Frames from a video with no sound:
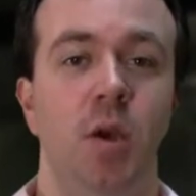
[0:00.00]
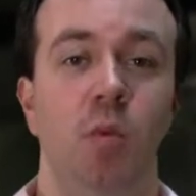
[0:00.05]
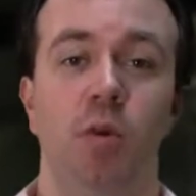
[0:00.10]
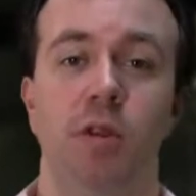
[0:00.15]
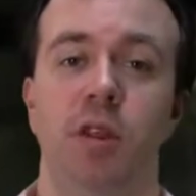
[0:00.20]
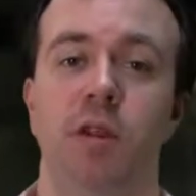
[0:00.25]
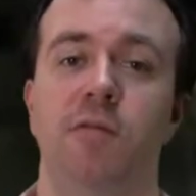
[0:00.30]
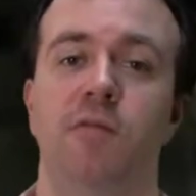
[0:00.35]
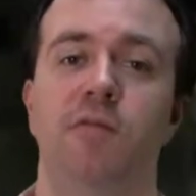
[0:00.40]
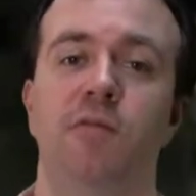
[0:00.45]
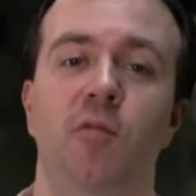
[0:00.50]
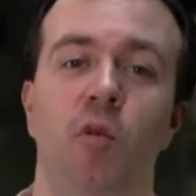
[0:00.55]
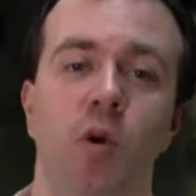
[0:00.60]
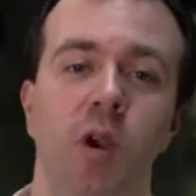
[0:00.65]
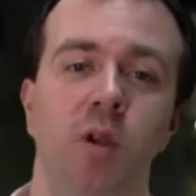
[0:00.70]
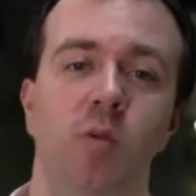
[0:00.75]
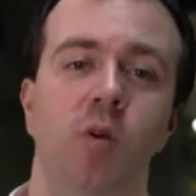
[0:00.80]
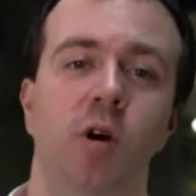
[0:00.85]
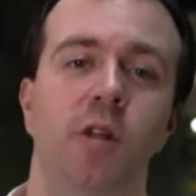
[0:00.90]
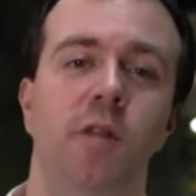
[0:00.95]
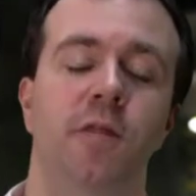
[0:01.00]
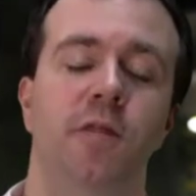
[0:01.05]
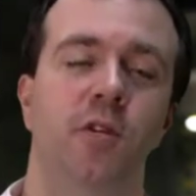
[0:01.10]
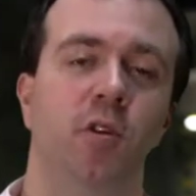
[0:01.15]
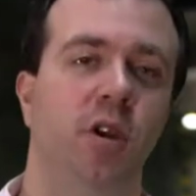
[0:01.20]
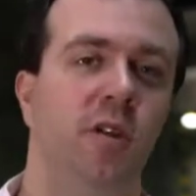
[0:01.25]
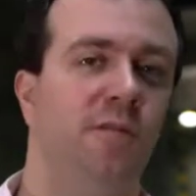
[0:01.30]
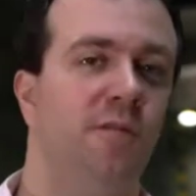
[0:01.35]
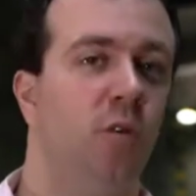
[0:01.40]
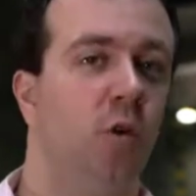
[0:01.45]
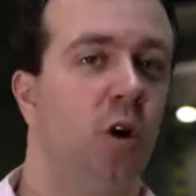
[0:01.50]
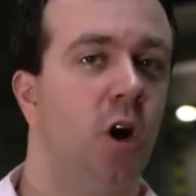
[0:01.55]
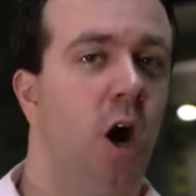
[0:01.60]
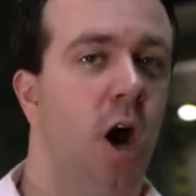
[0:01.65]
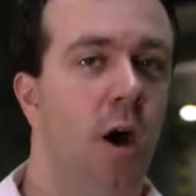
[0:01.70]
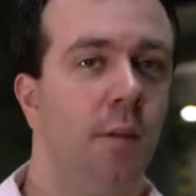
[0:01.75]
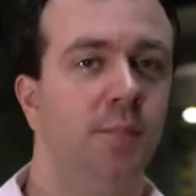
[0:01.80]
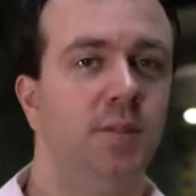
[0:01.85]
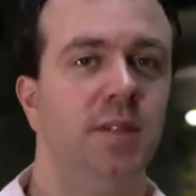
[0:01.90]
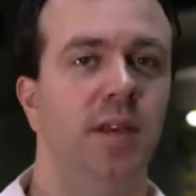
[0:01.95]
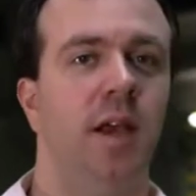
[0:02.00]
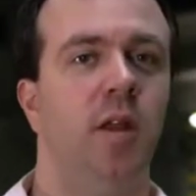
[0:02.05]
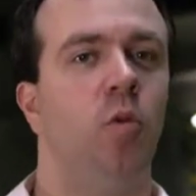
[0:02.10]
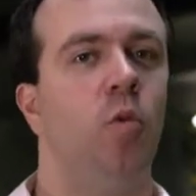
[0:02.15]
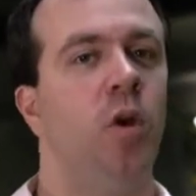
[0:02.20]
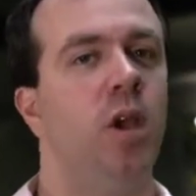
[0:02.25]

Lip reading: with a 41-34 upset